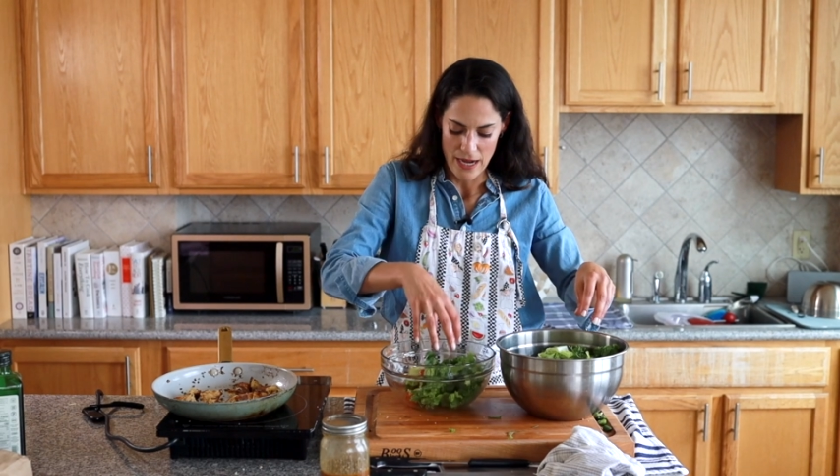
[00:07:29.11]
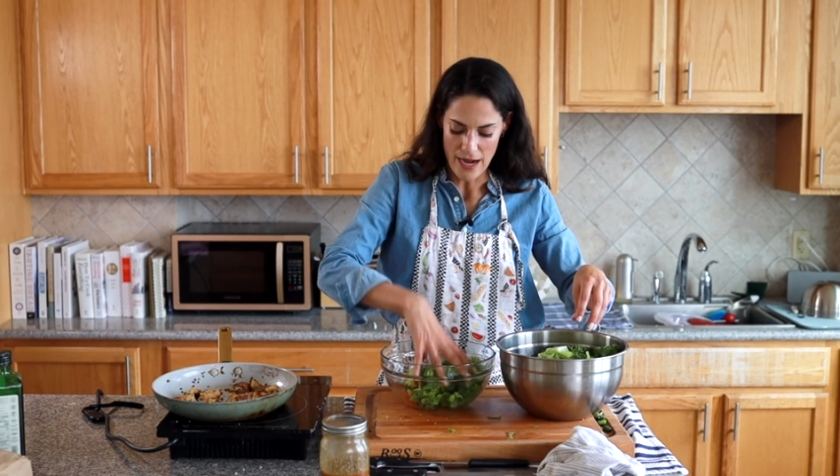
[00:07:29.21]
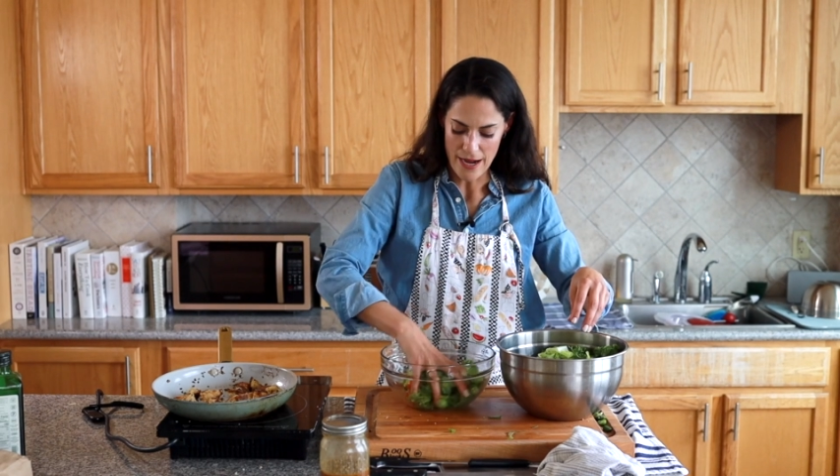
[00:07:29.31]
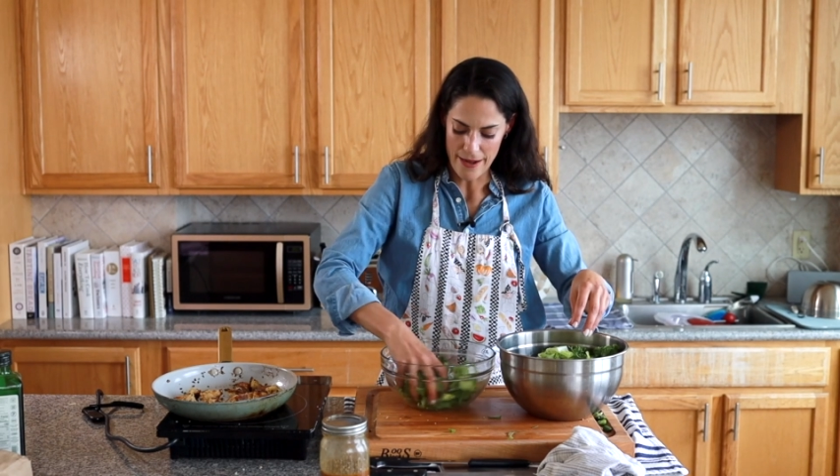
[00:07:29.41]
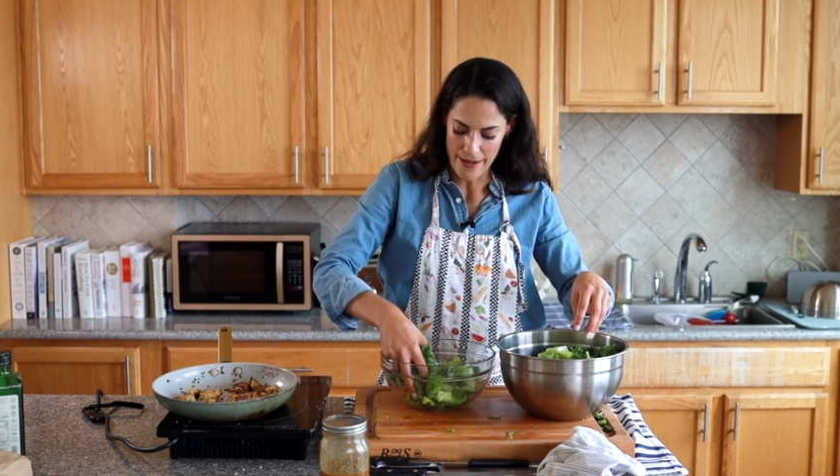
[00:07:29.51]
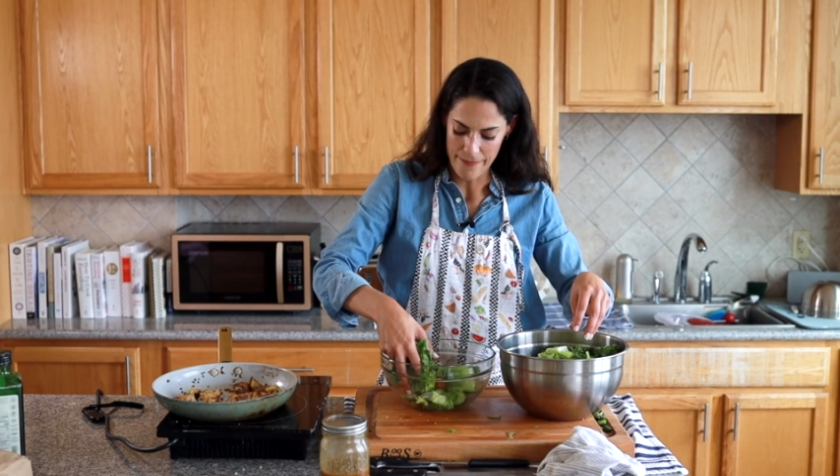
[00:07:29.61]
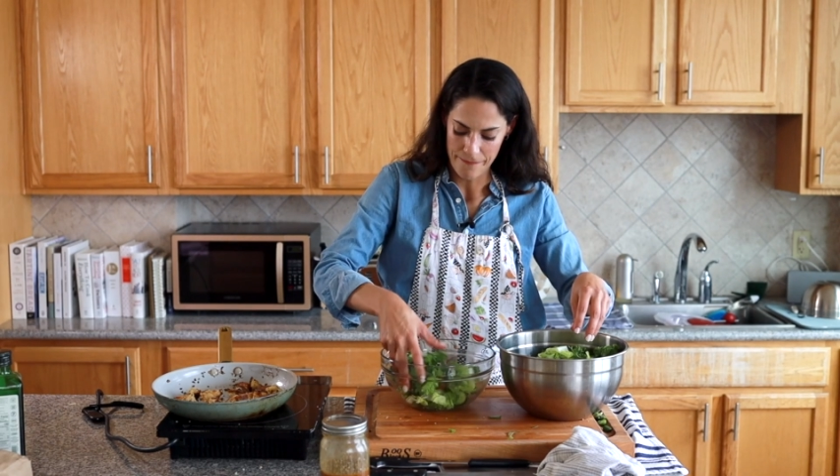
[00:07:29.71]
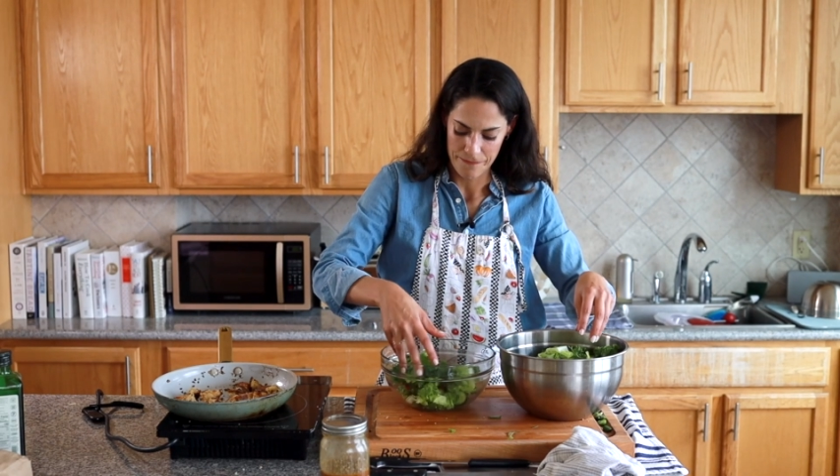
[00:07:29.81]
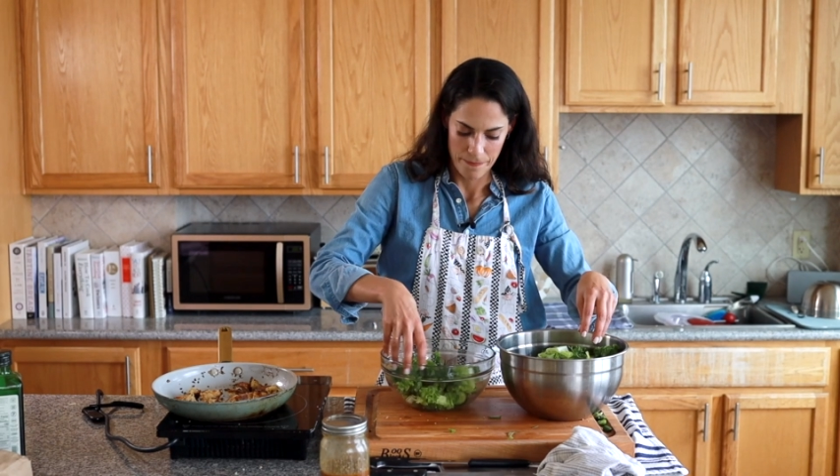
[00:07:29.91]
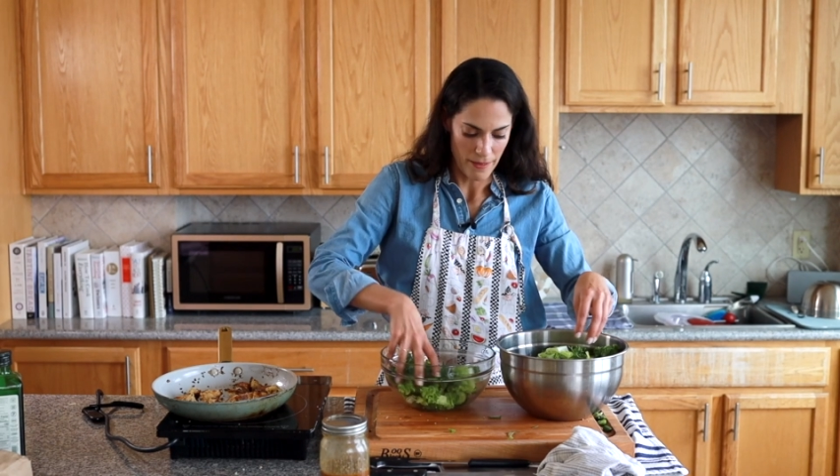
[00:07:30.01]

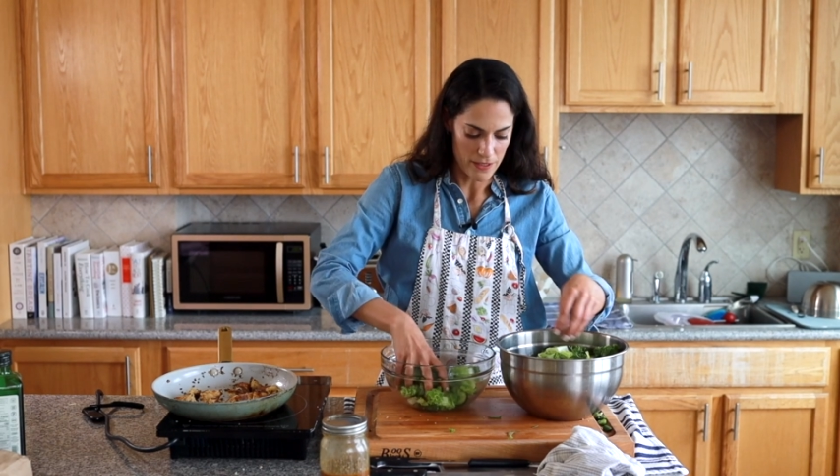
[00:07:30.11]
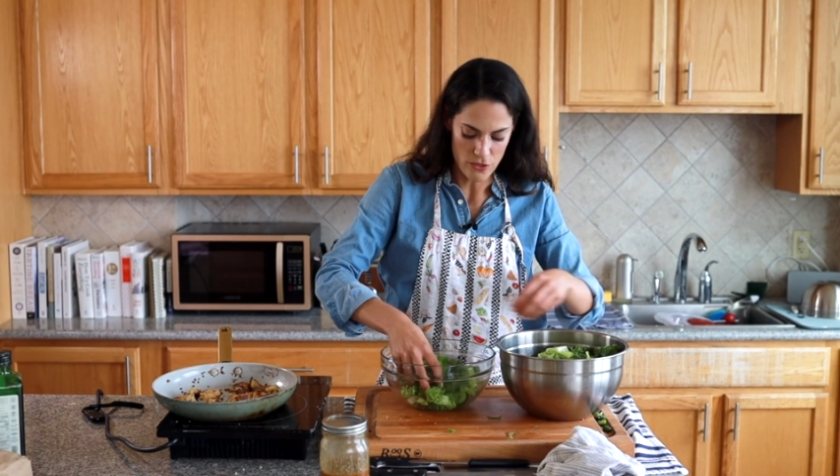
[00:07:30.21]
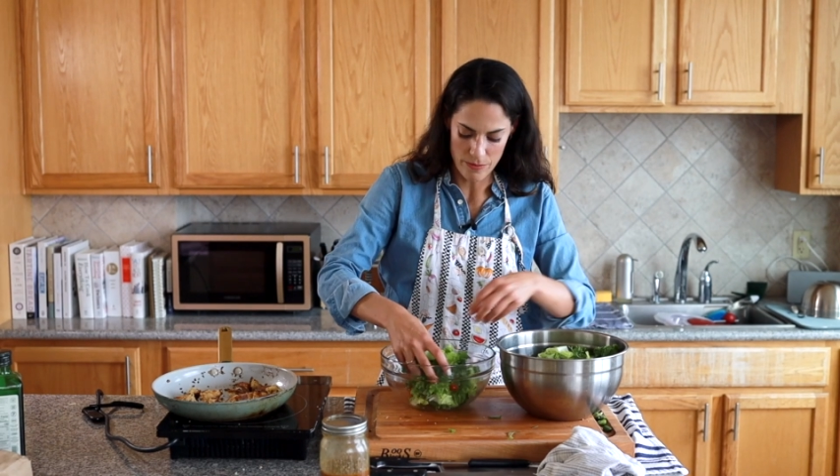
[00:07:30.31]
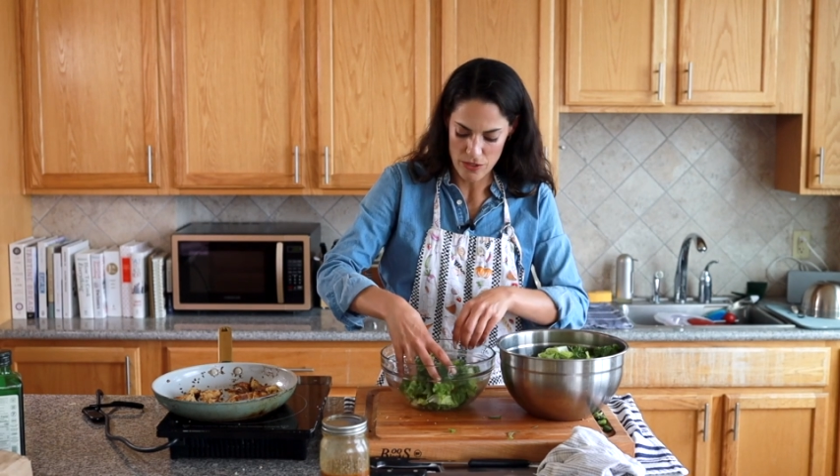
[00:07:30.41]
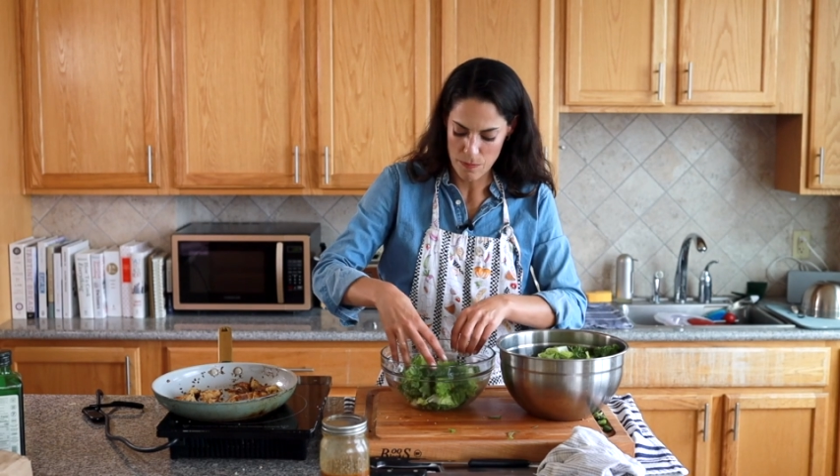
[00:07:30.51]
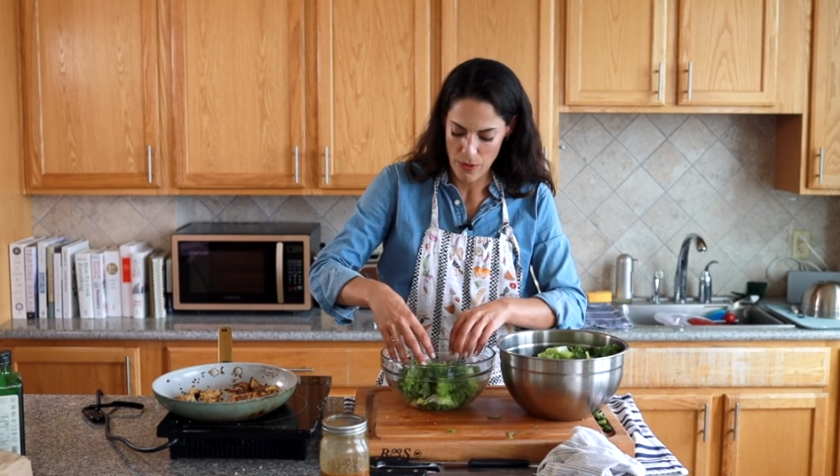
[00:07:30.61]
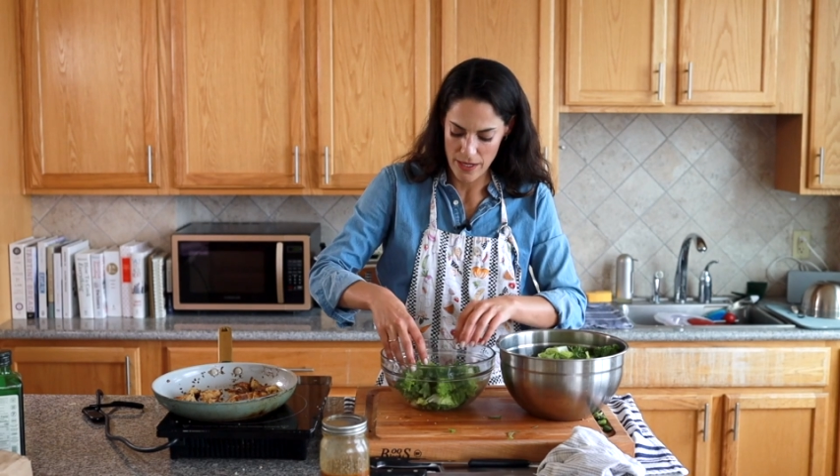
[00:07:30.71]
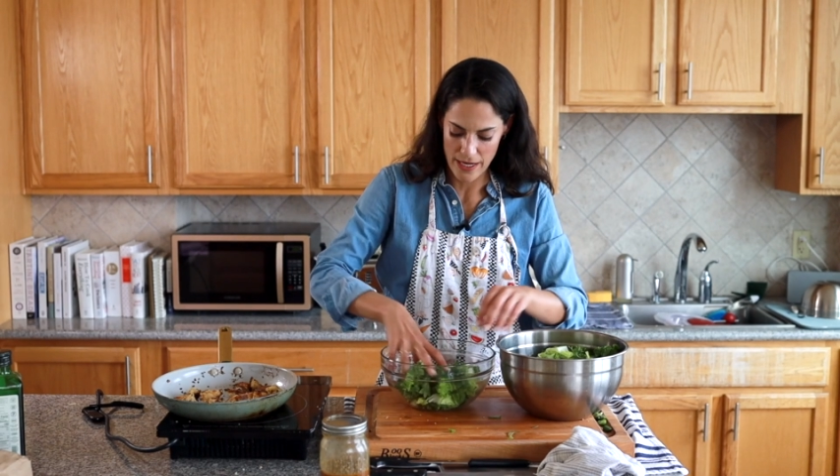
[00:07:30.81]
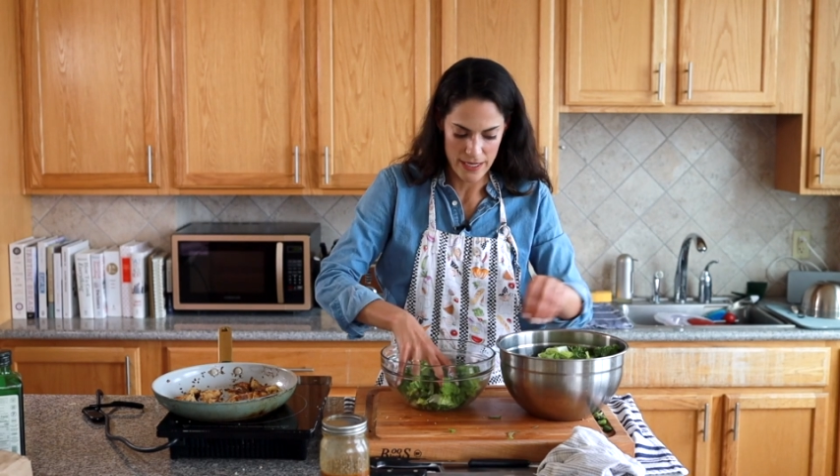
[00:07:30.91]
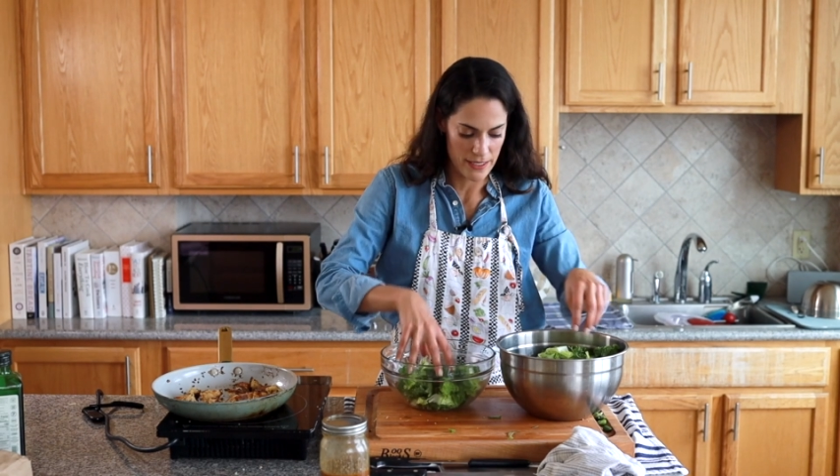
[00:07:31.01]
And so I'm just
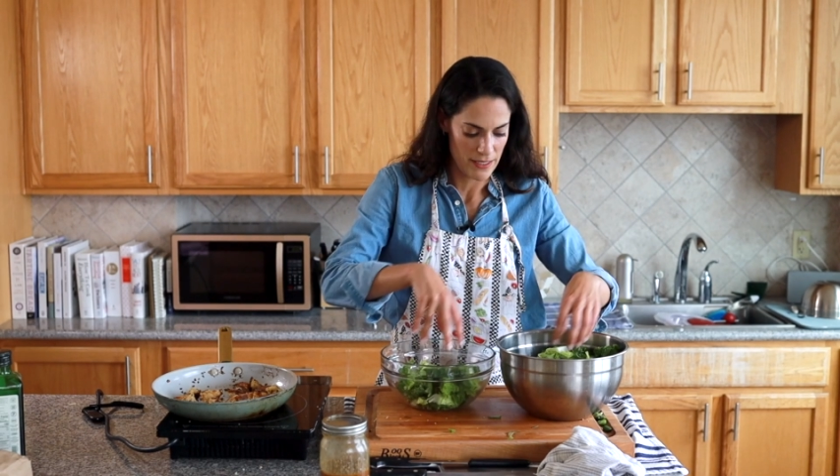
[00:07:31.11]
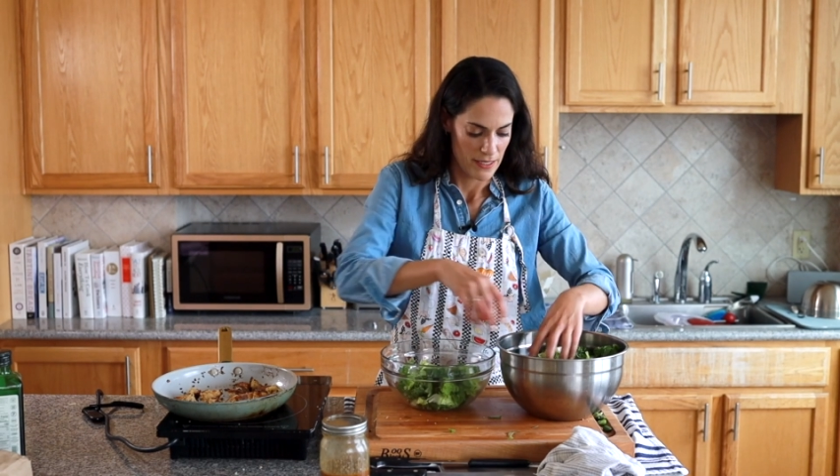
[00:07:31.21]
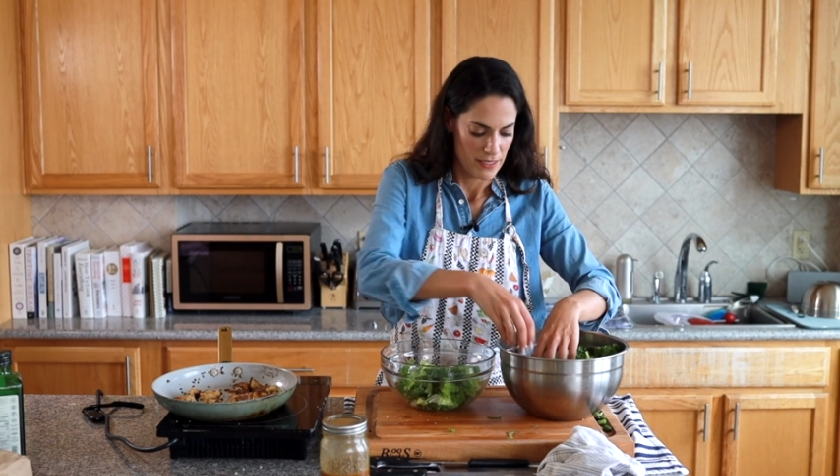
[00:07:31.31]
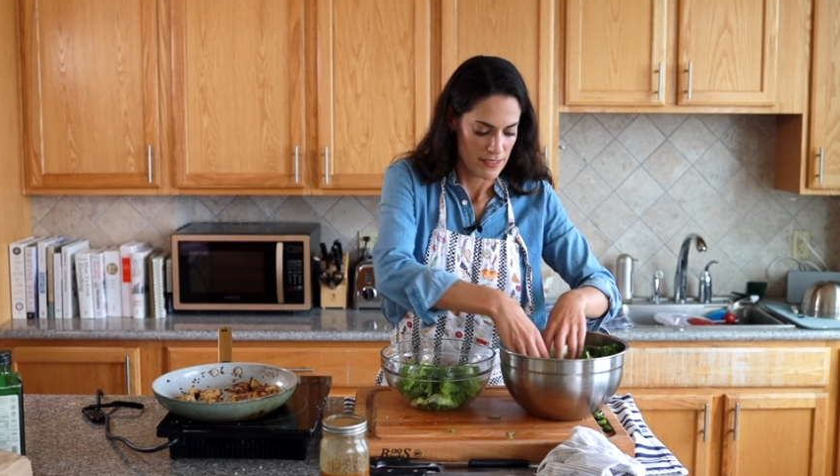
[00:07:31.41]
putting in